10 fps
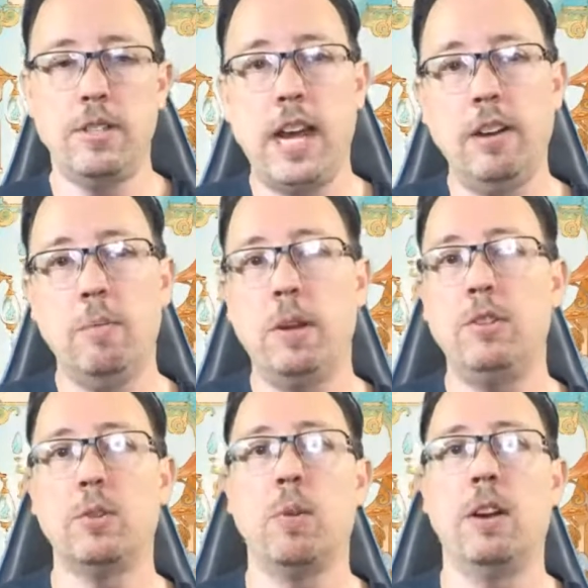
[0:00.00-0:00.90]
standard, but you
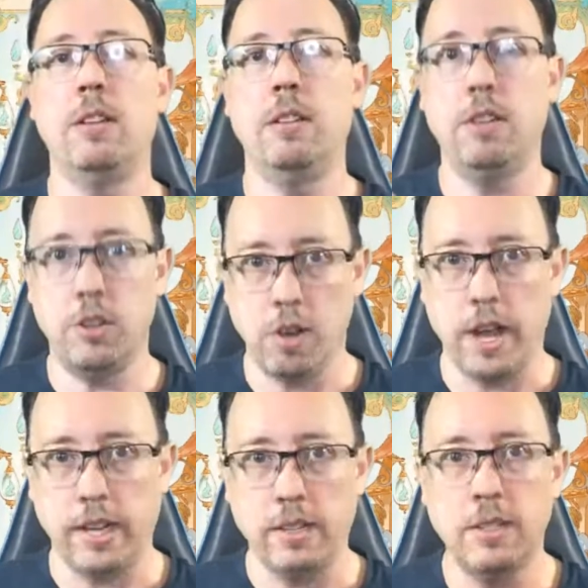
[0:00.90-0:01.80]
just wanted the
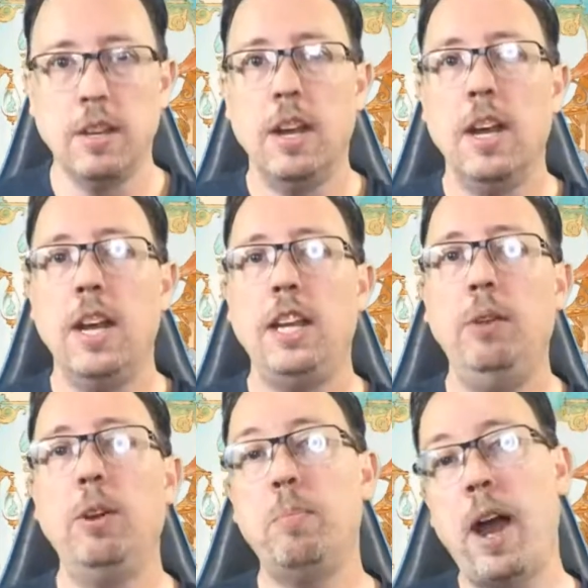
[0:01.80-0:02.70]
dragons.
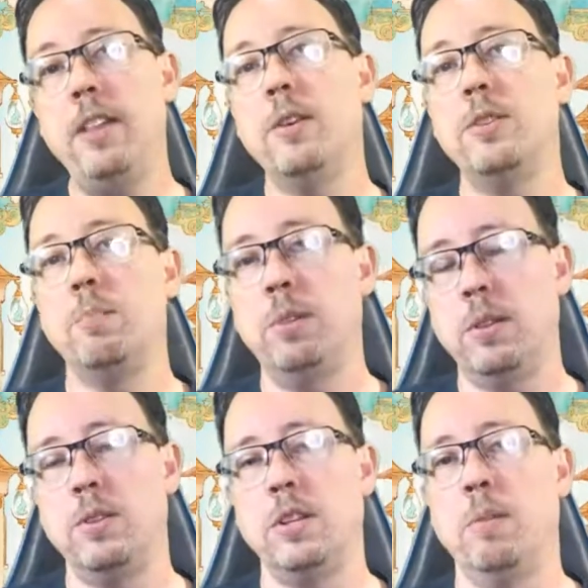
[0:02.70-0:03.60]
You could buy those and put
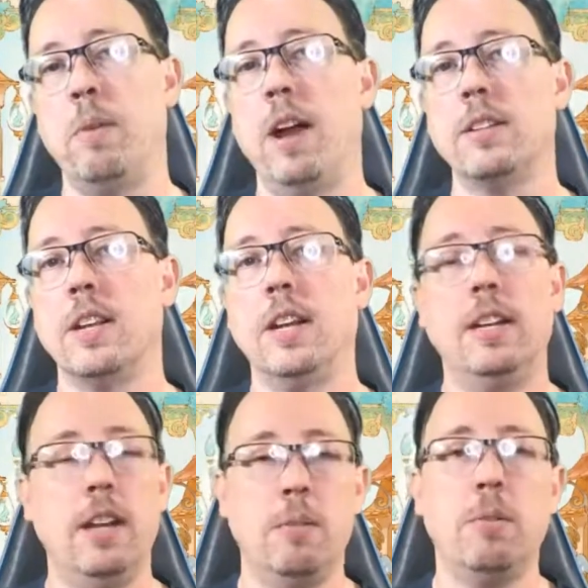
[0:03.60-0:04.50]
those in your box,
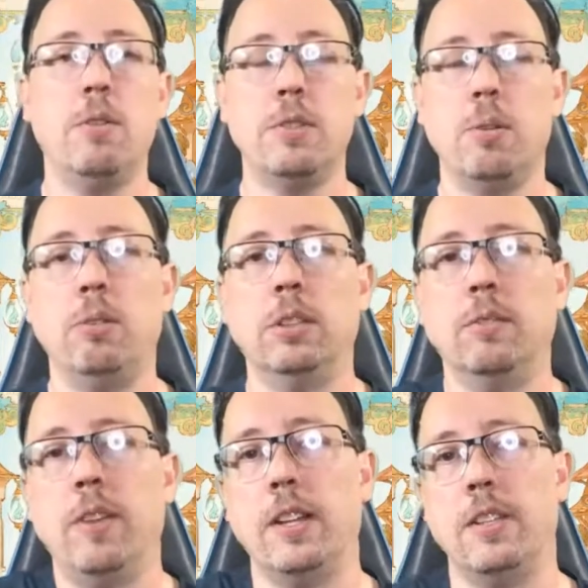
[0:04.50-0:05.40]
and it'll also hold the
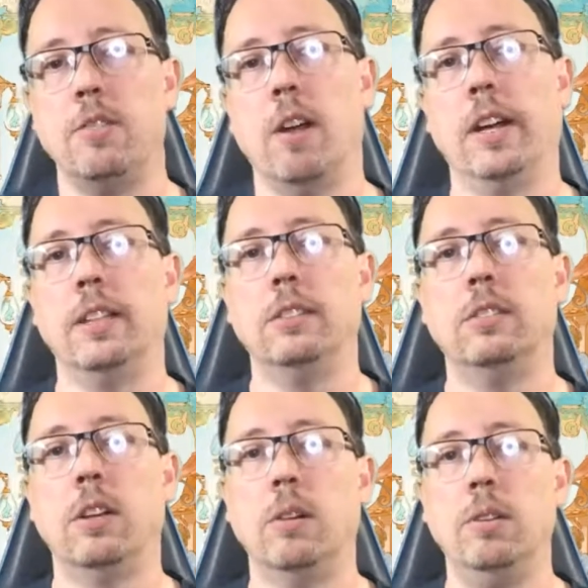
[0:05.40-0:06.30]
fancy dragon.
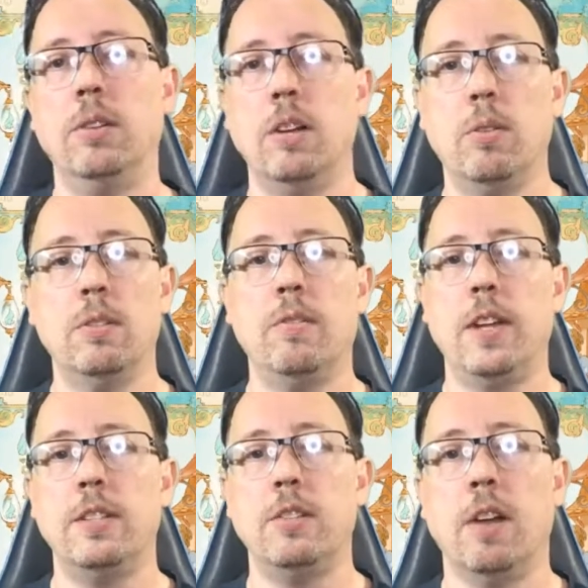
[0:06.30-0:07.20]
So you can hold the
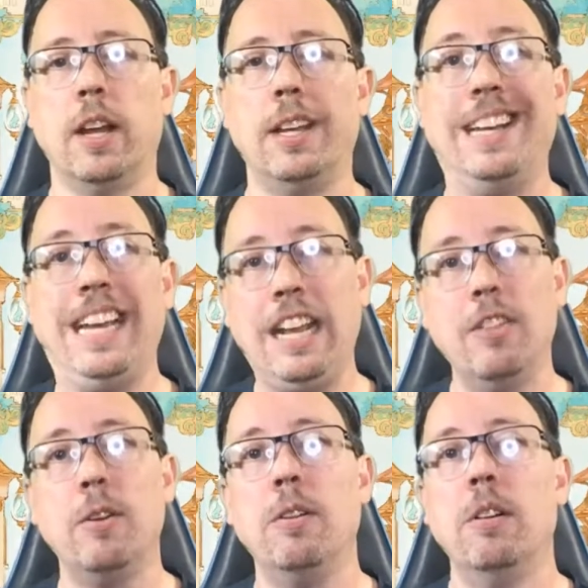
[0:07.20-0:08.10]
fancy dragon in
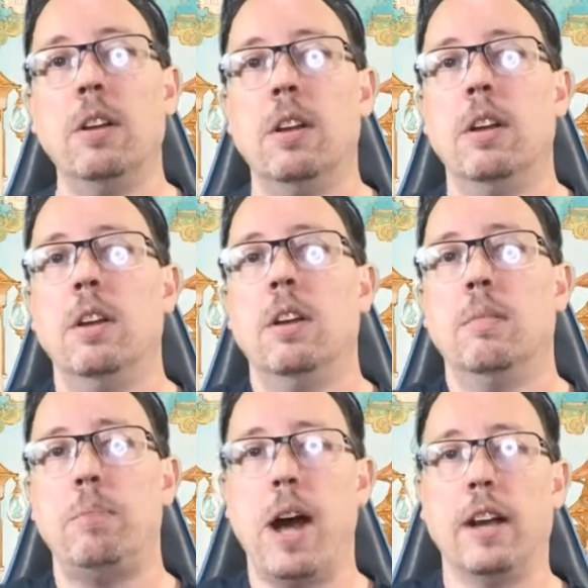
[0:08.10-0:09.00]
either
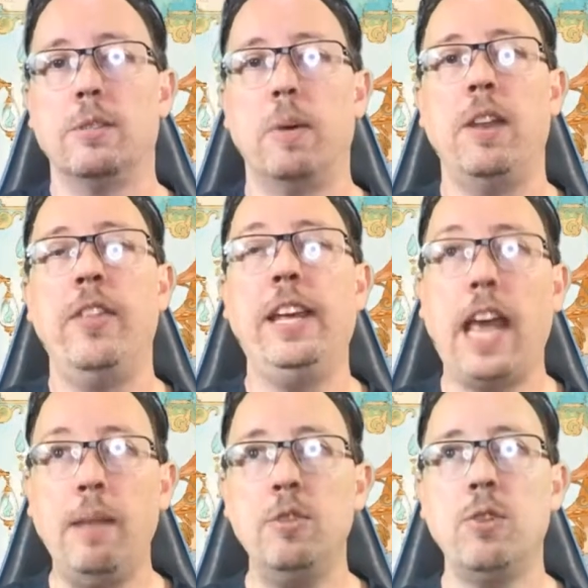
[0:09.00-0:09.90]
box, but in the
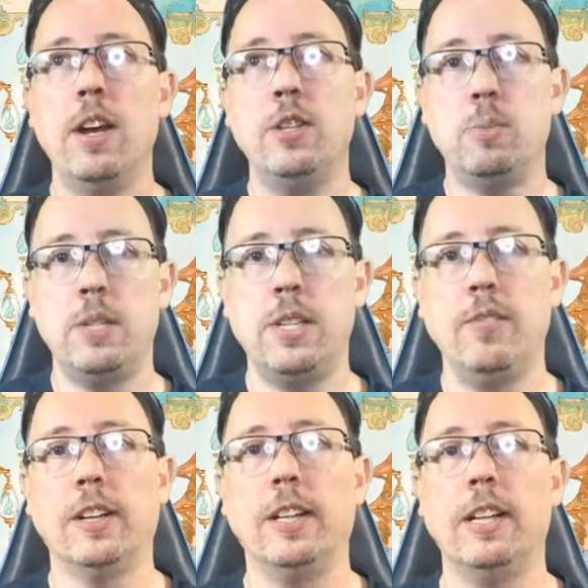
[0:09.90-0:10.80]
game trays
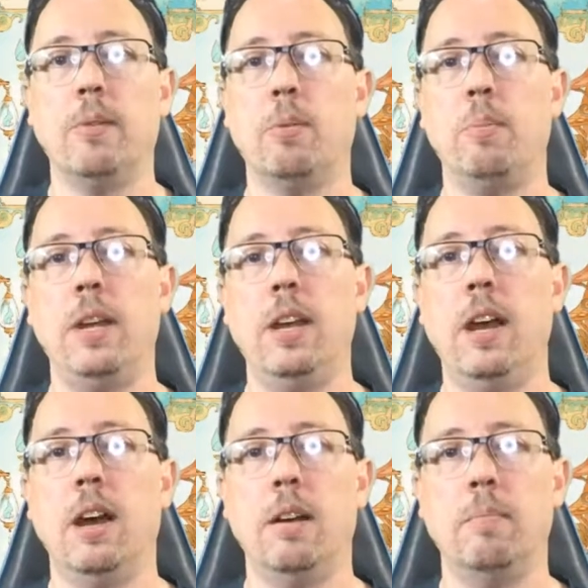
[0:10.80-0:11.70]
specifically, there'll be
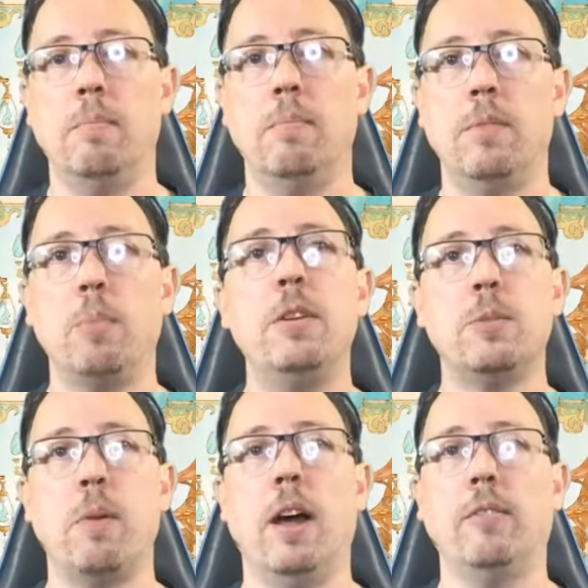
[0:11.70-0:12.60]
a
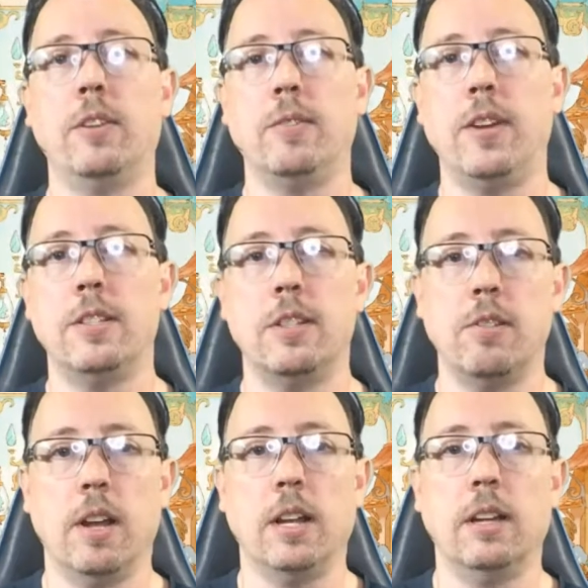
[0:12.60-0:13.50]
spot for the fancy
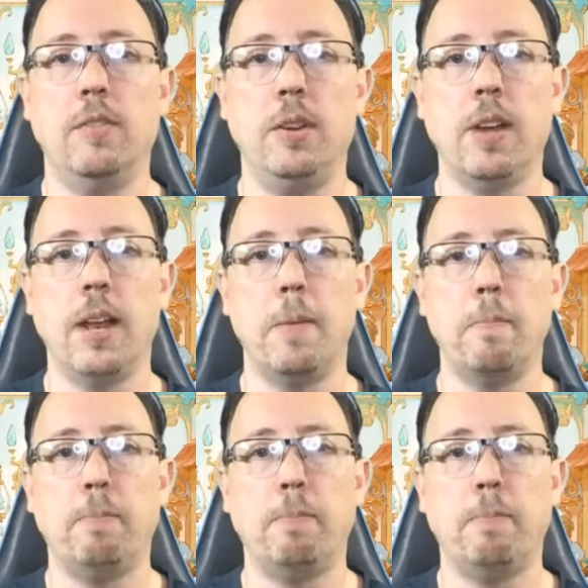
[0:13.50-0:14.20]
dragon if you get it.